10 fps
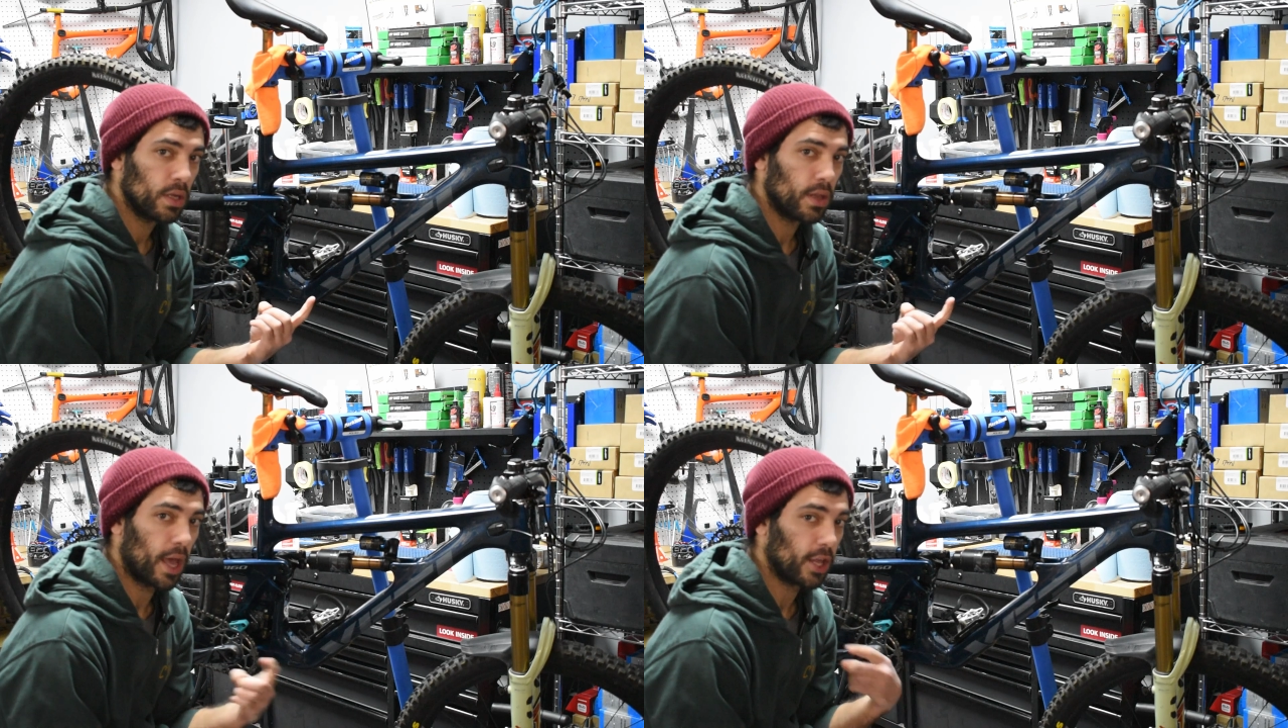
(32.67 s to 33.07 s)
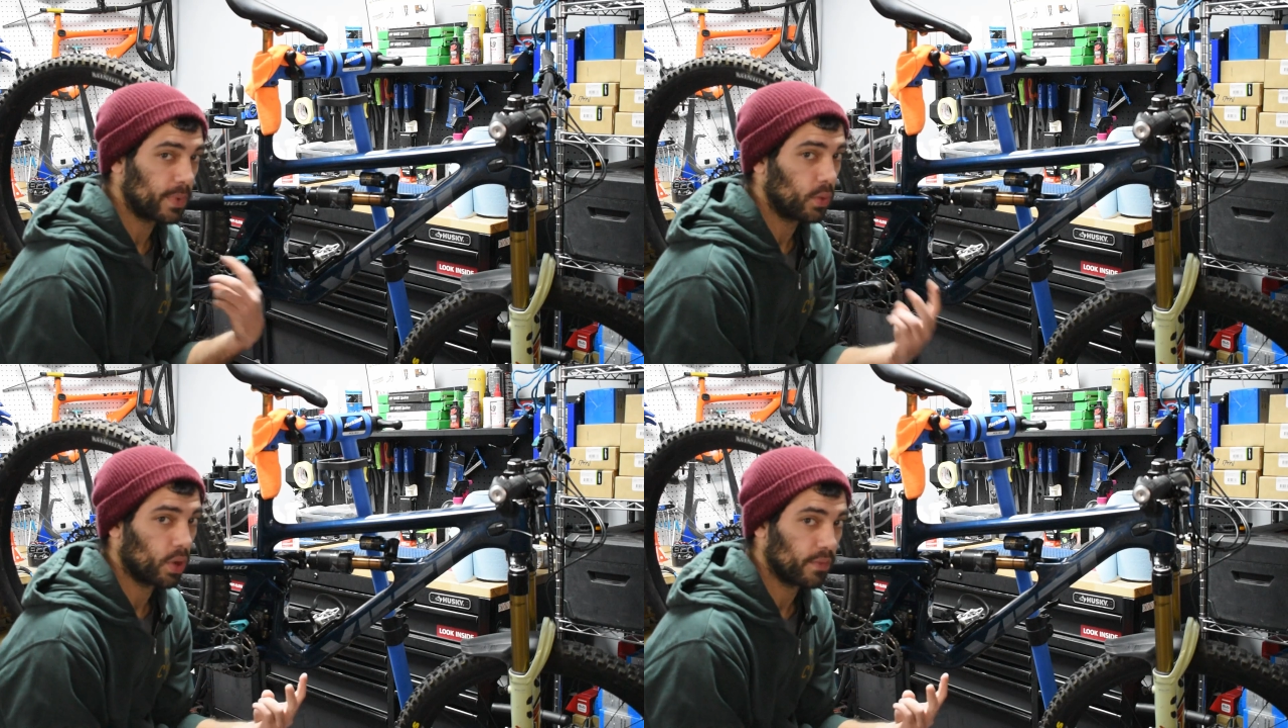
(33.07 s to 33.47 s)
the
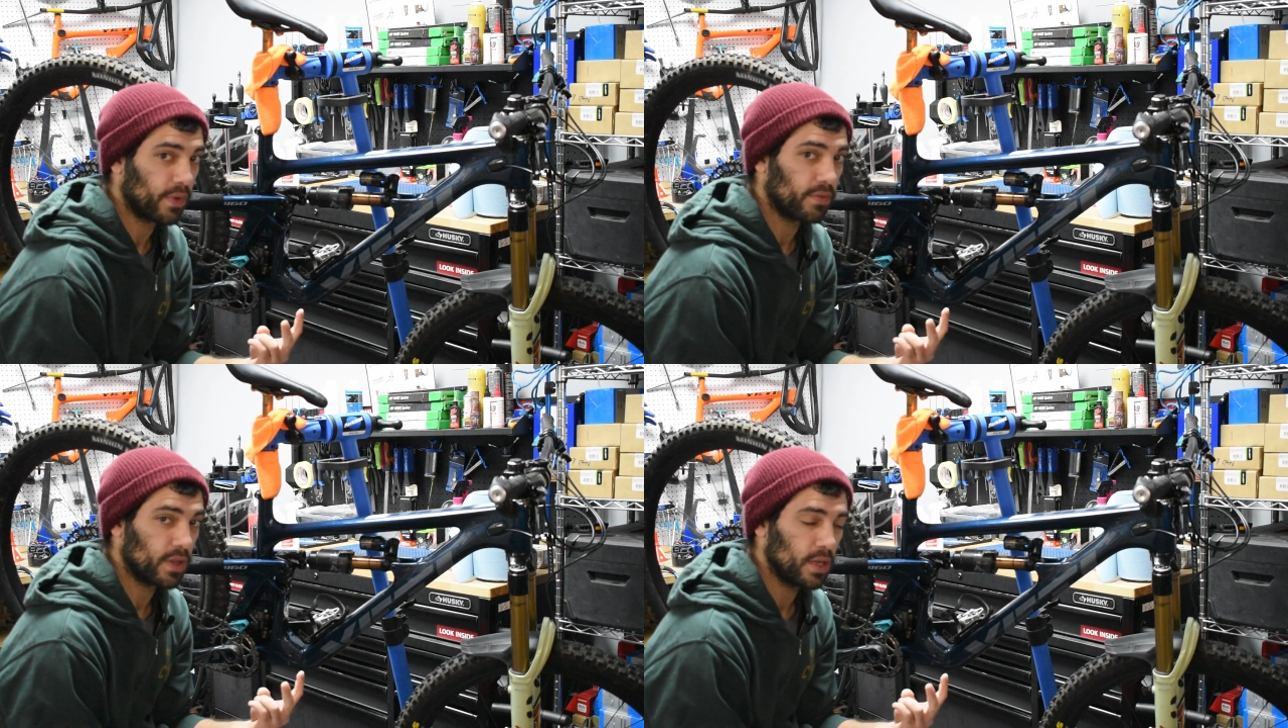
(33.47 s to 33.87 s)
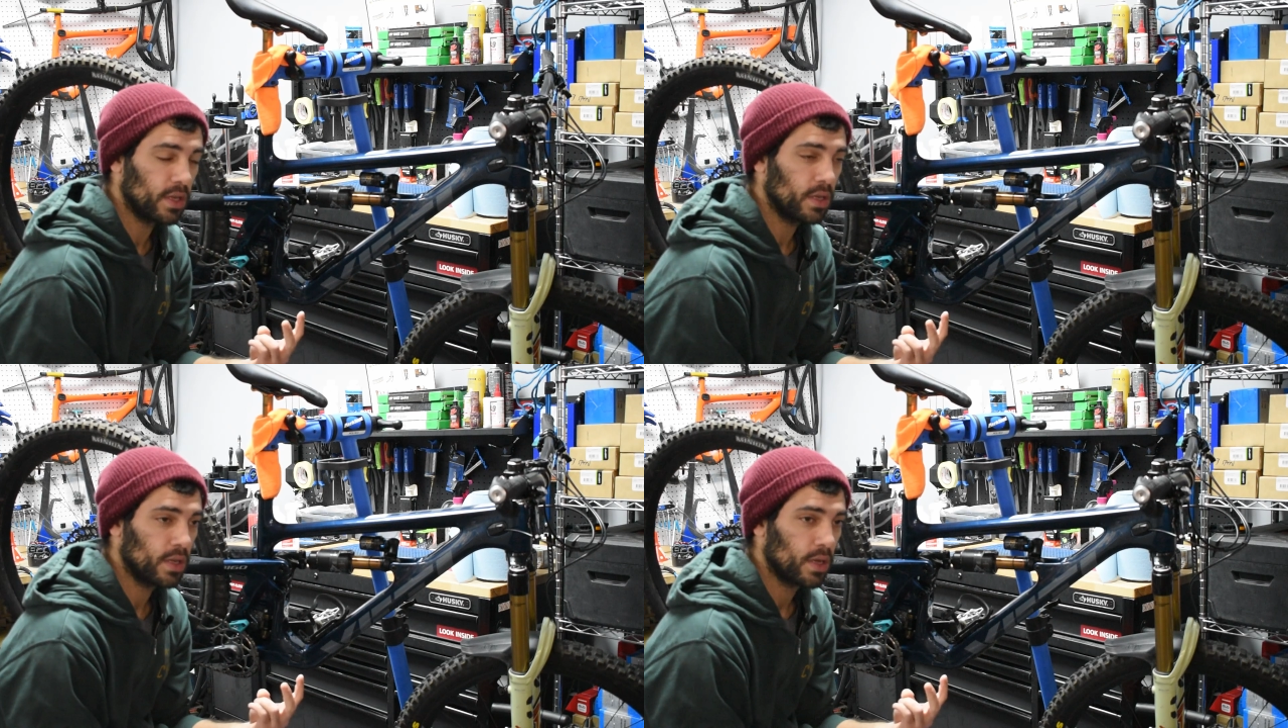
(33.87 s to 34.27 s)

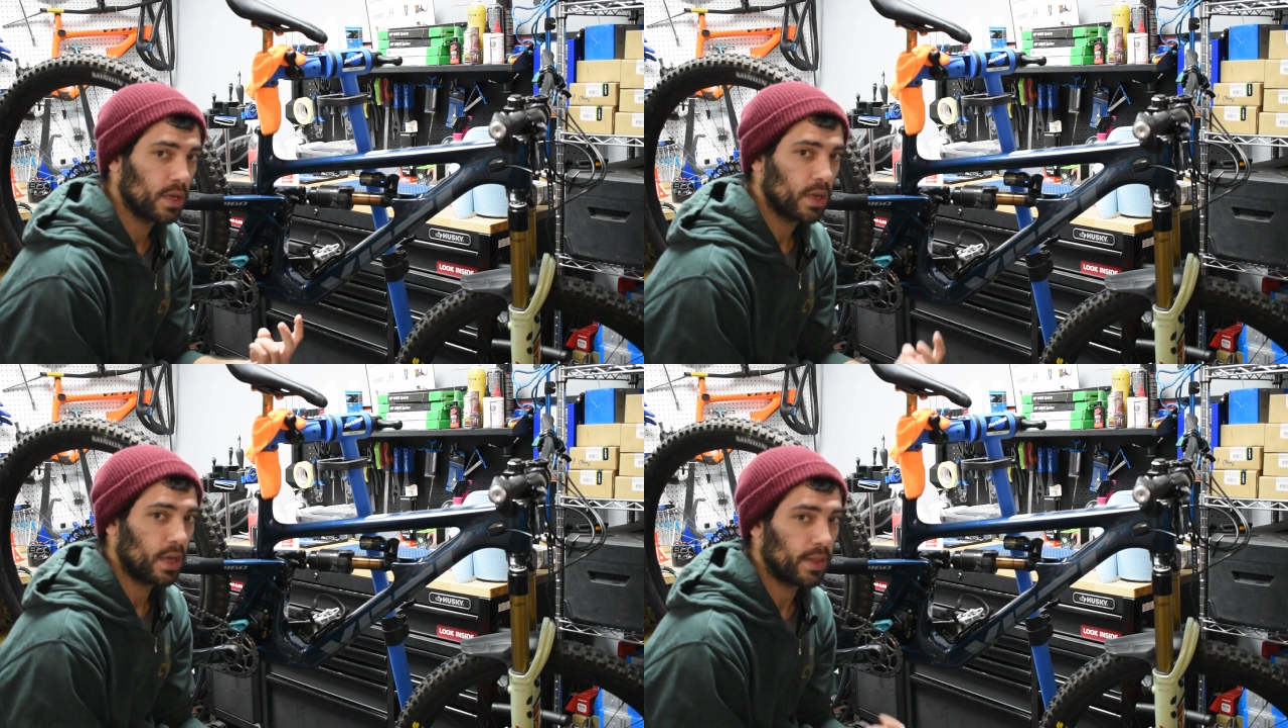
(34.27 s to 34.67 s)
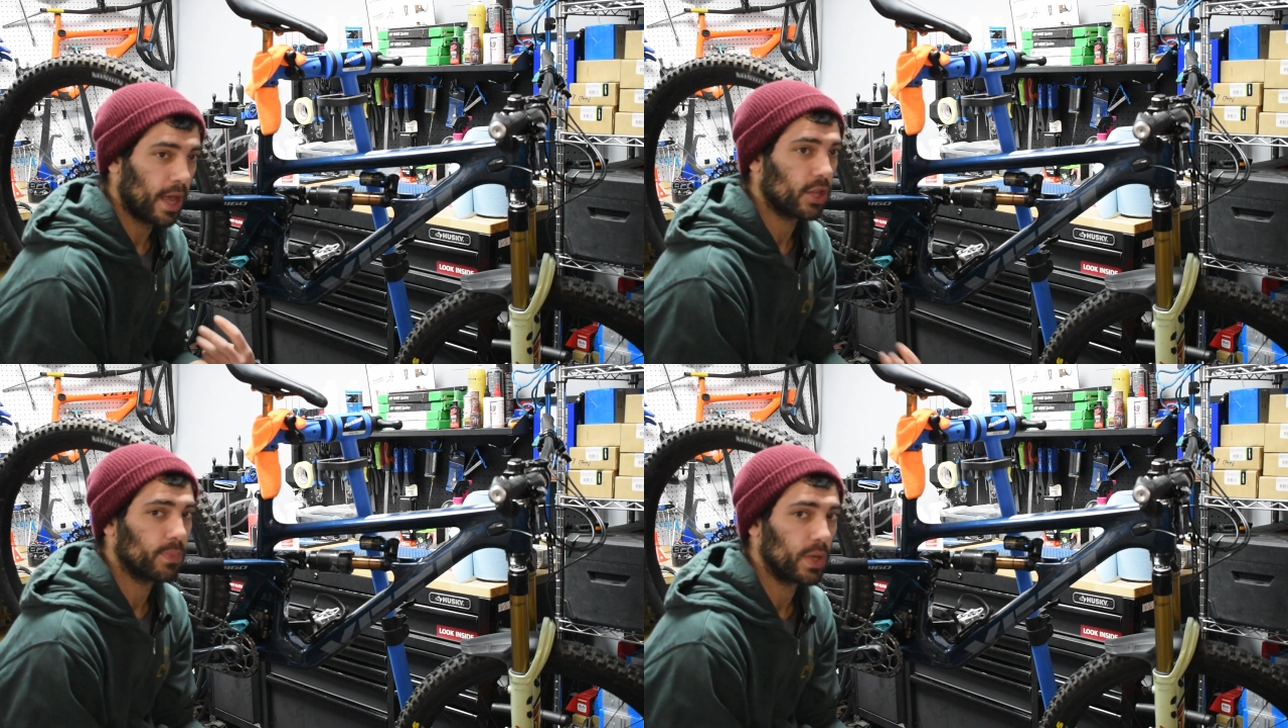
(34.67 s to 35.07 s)
SB115, and the
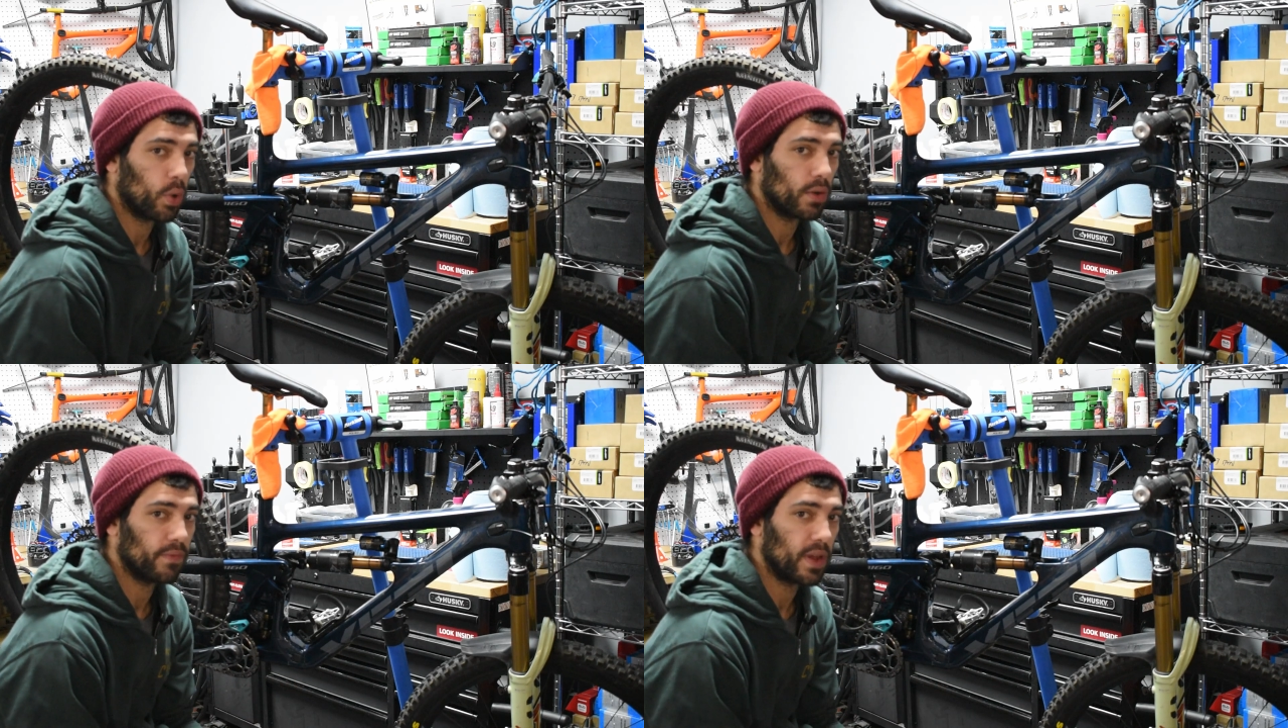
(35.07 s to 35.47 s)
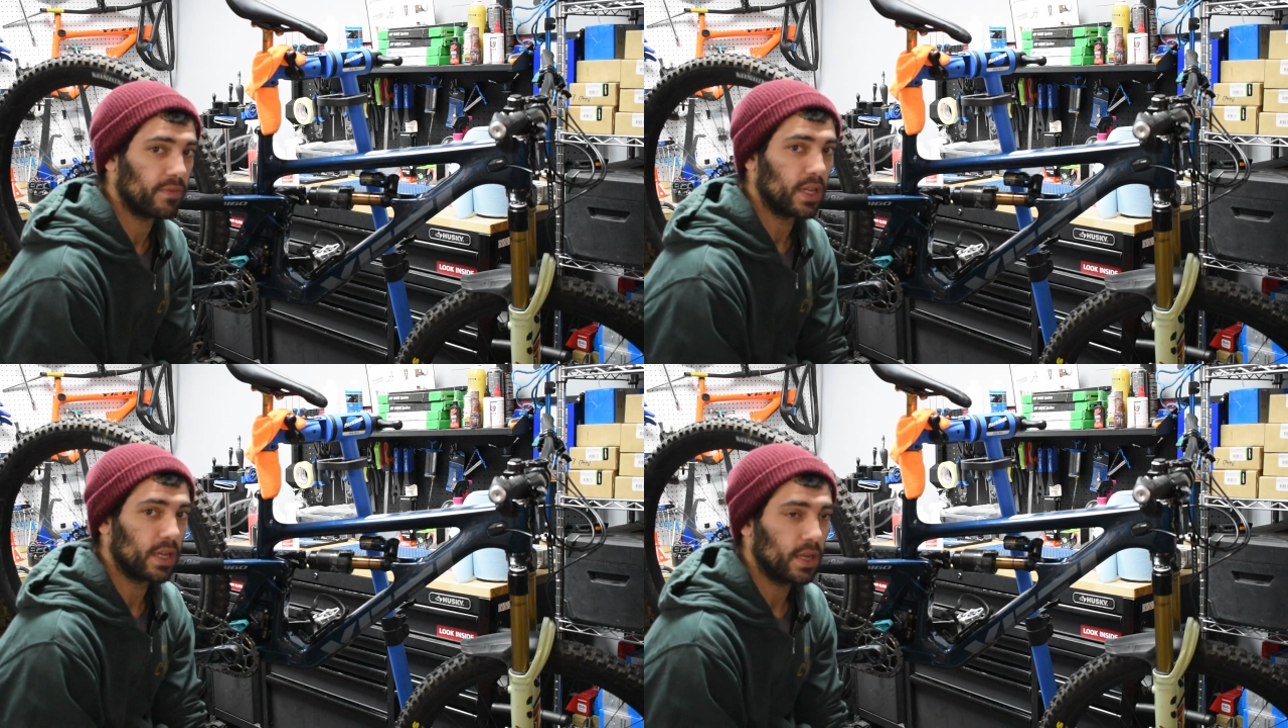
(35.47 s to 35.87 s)

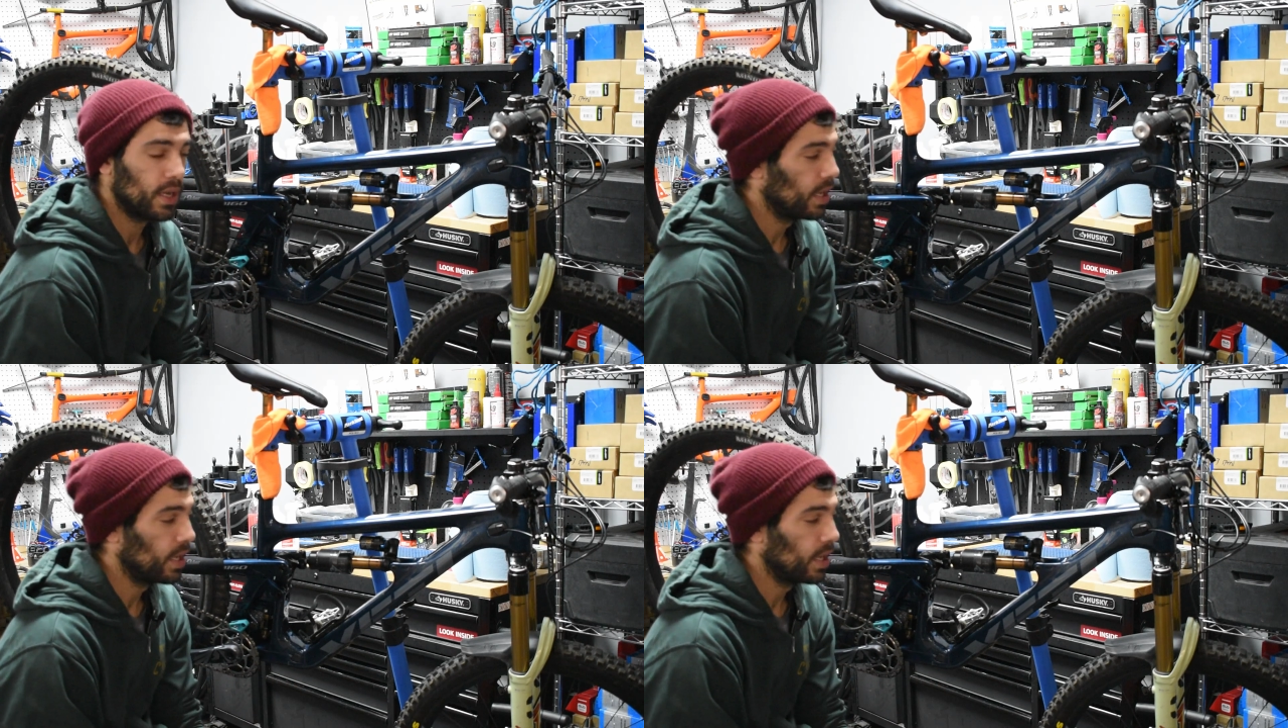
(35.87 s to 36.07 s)
SB150.